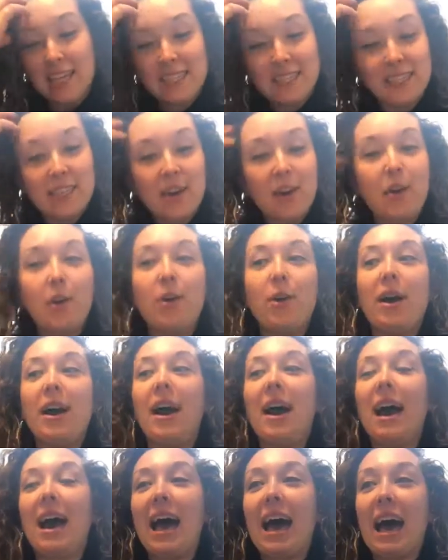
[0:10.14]
So
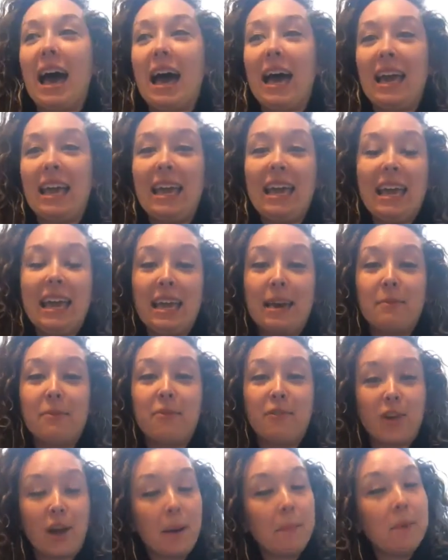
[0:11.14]
I am
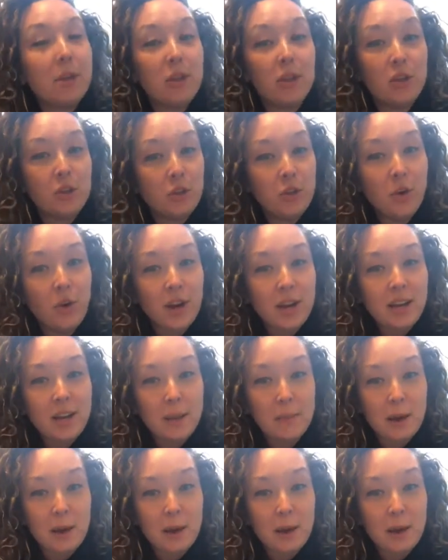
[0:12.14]
from New York,